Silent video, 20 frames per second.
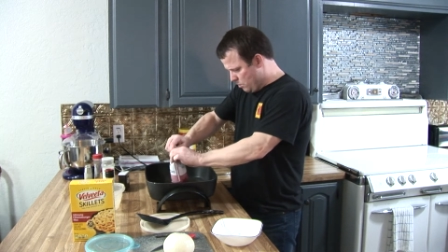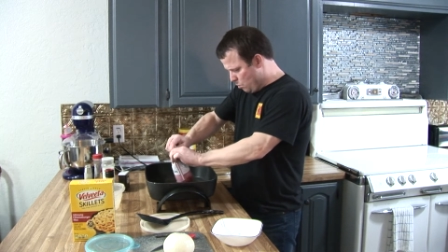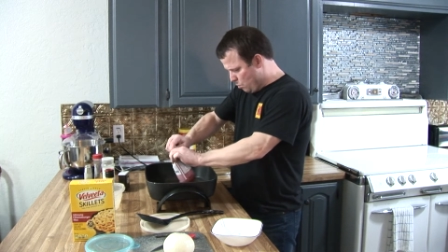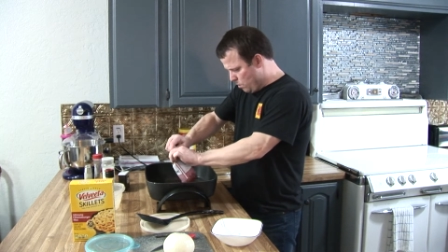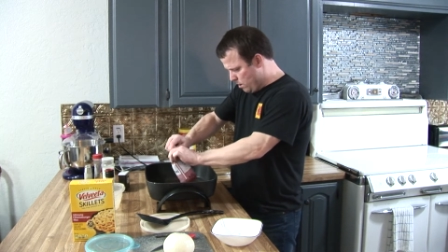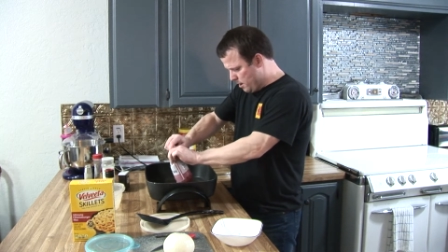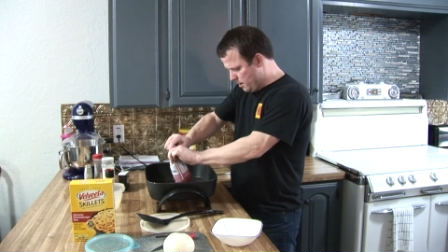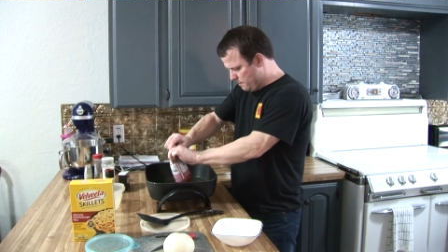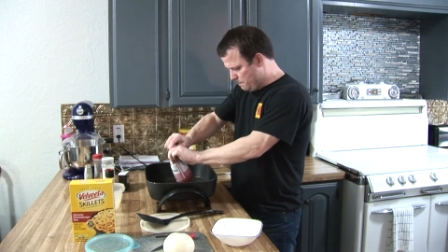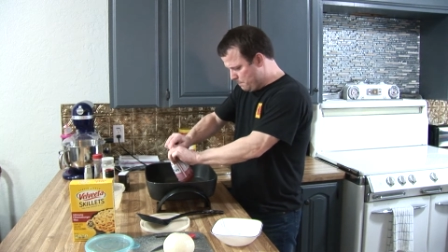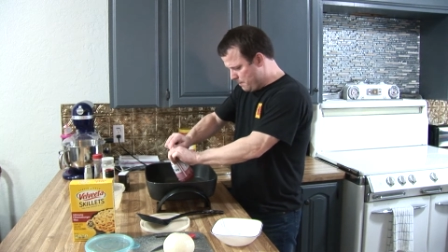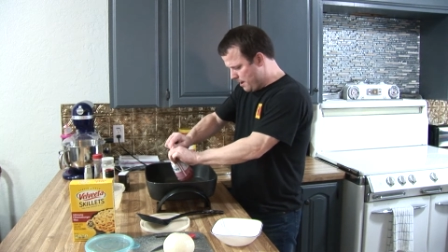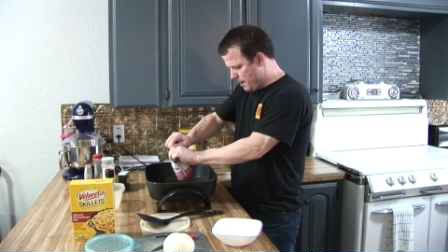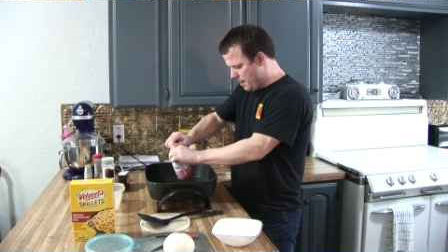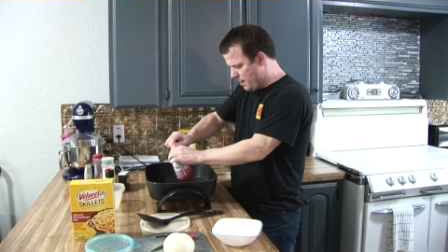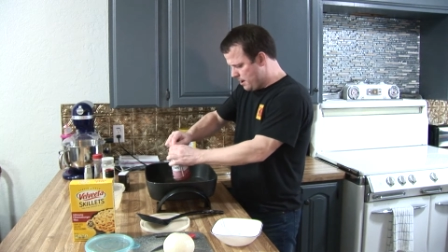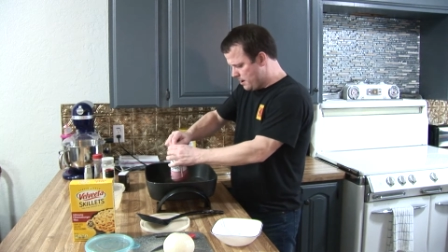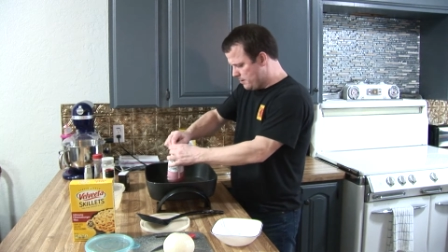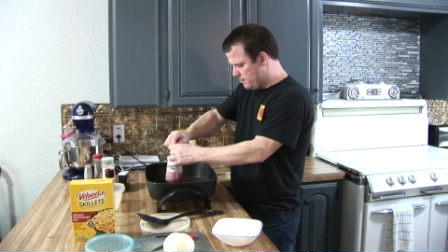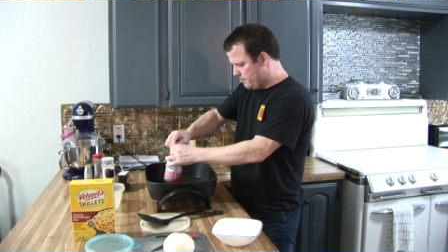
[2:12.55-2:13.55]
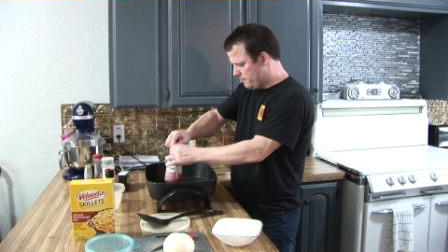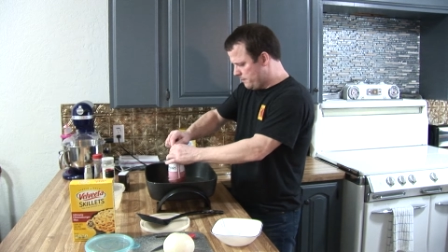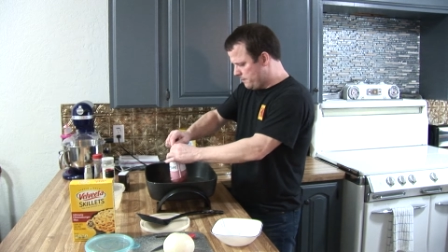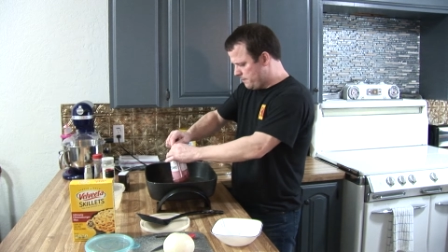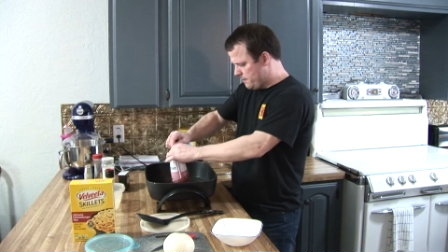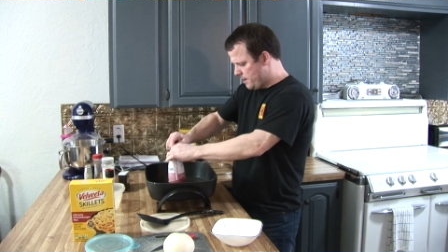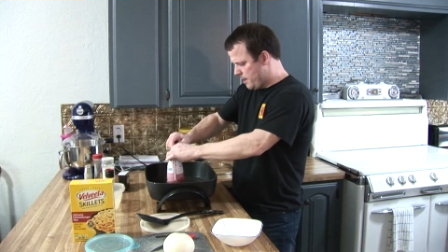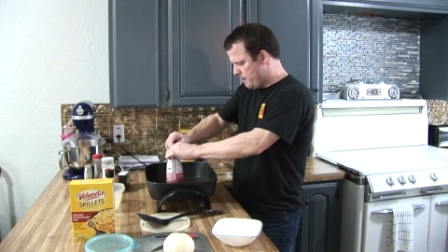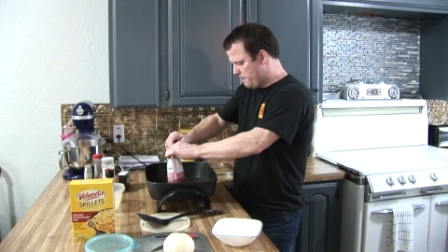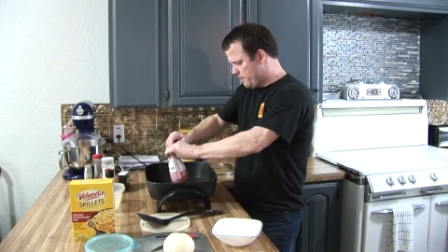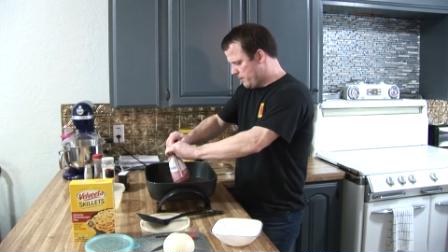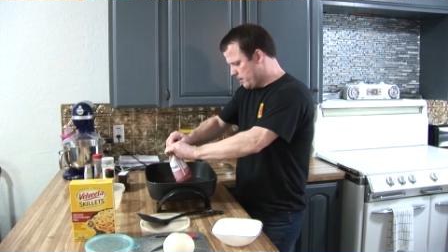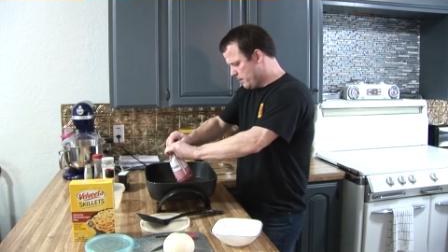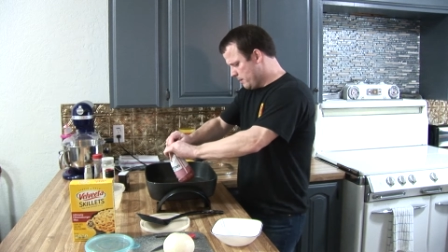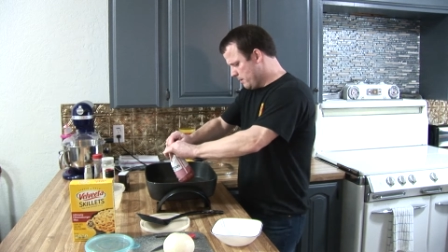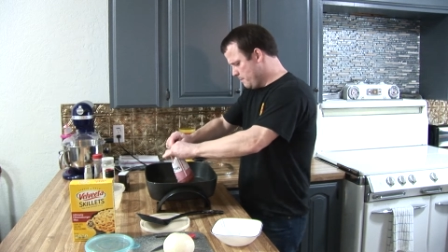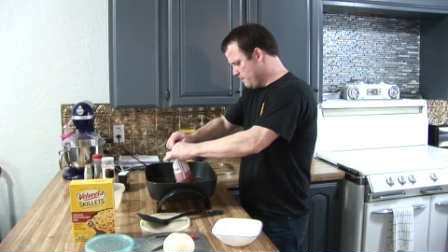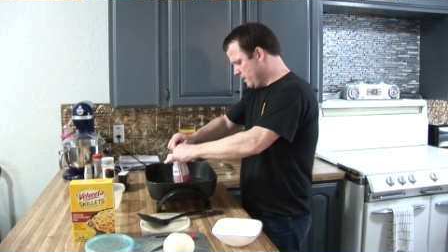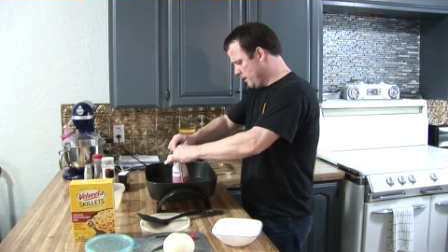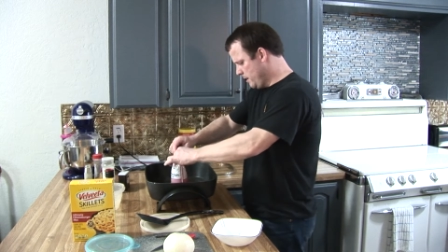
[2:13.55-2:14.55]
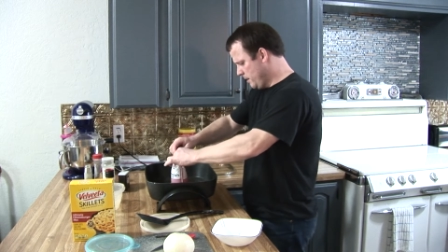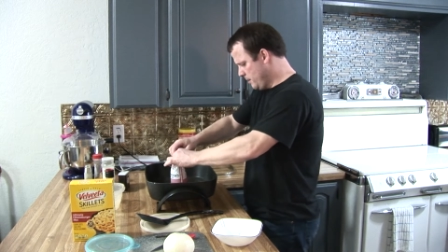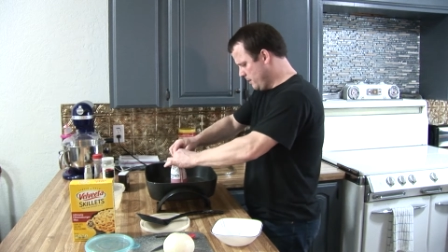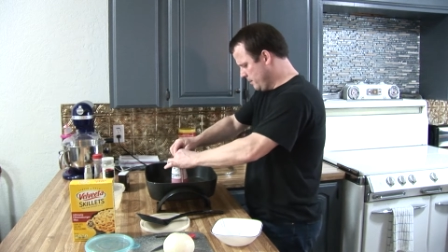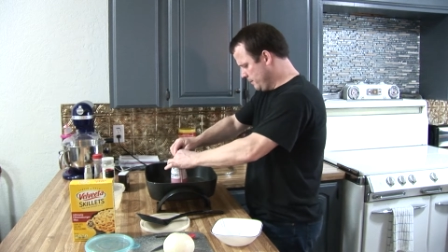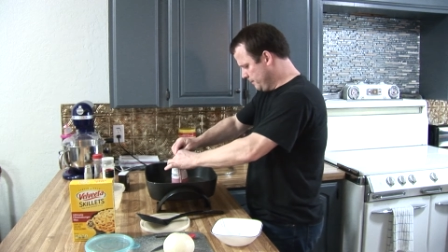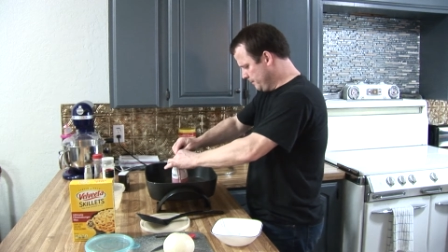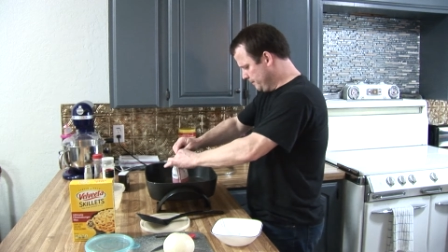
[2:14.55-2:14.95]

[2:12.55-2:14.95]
one pound of hamburger meat.